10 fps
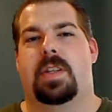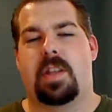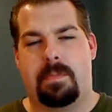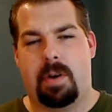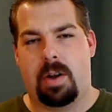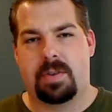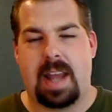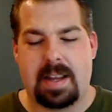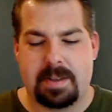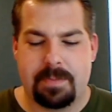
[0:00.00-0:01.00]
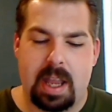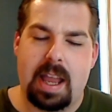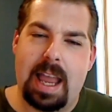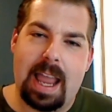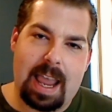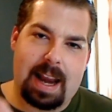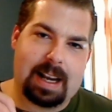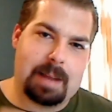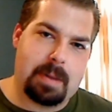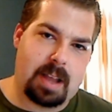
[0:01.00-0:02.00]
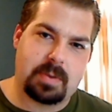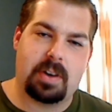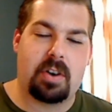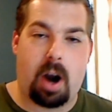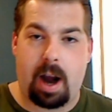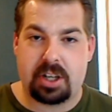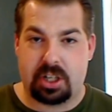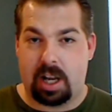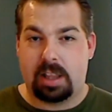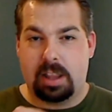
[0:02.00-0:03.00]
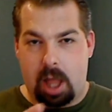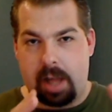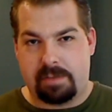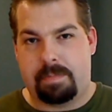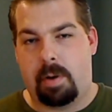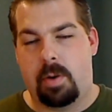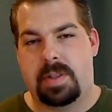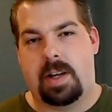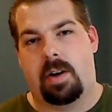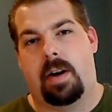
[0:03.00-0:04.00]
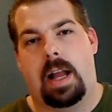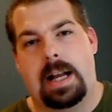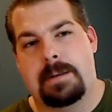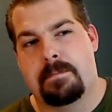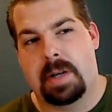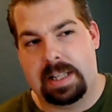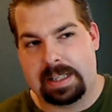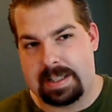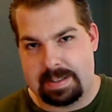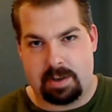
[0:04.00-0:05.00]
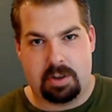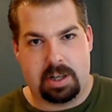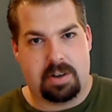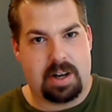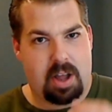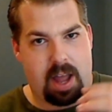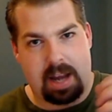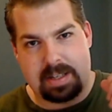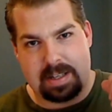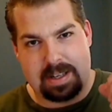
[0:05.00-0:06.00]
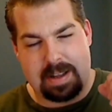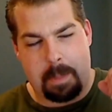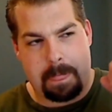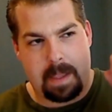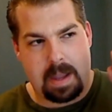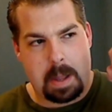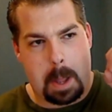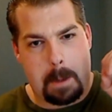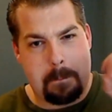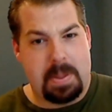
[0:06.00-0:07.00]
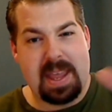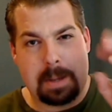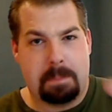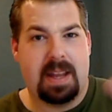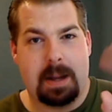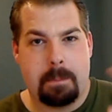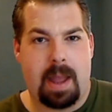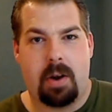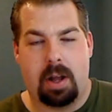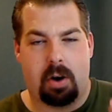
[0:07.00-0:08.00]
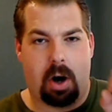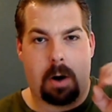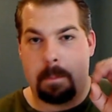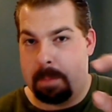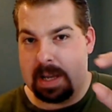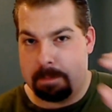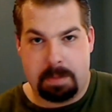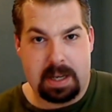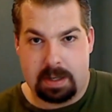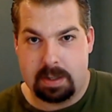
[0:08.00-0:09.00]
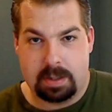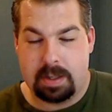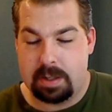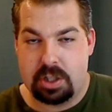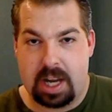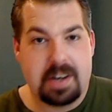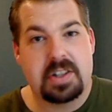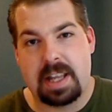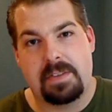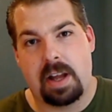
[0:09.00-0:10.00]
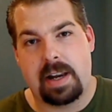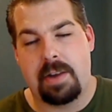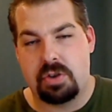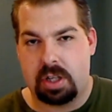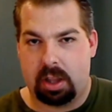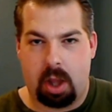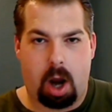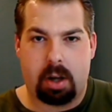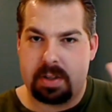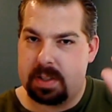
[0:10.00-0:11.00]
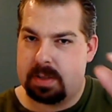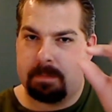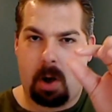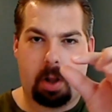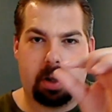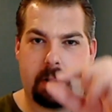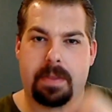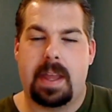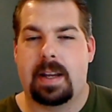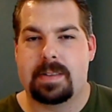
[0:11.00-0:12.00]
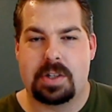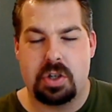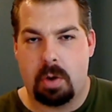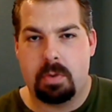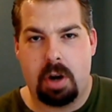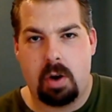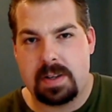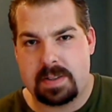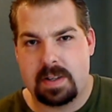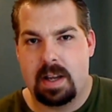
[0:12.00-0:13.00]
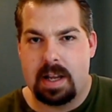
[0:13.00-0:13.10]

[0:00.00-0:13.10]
so the pros, guys. And I gotta be honest with you, there are actually a lot of pros here. But like I said earlier, not a big amount or big changes they've done. It was just a lot of small little things that you don't notice